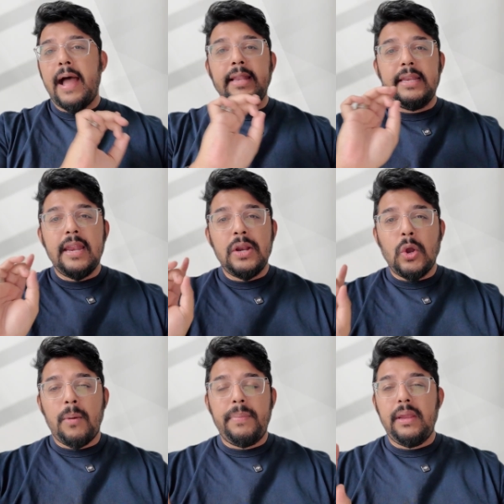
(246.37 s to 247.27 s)
i didn't
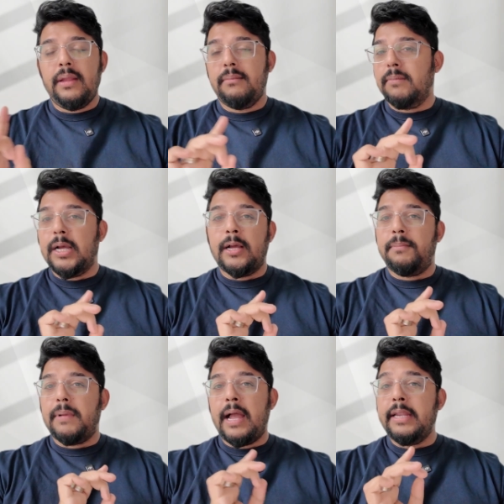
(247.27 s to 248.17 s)
copy
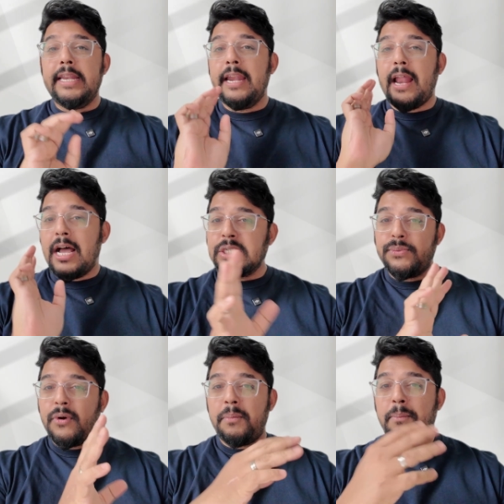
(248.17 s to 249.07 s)
um, i didn't
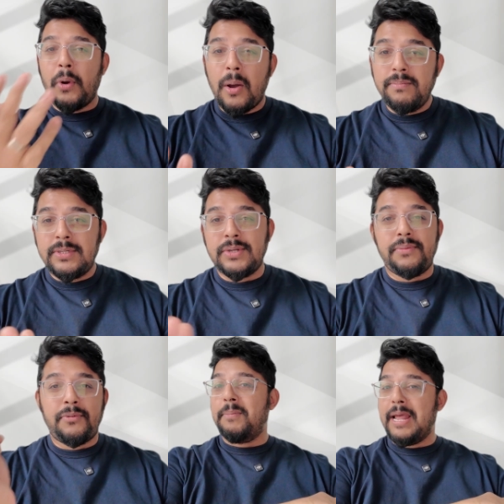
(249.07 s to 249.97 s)
ask for prompt
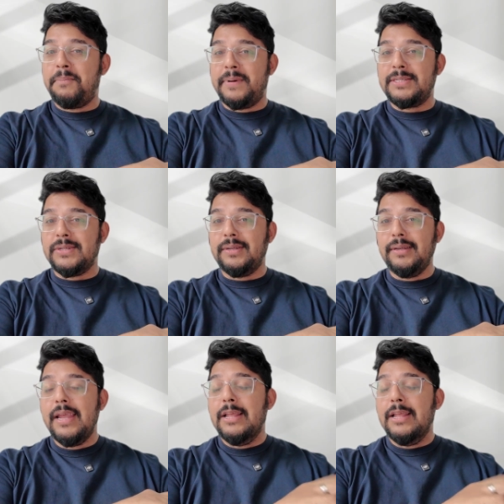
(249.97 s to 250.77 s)
from that person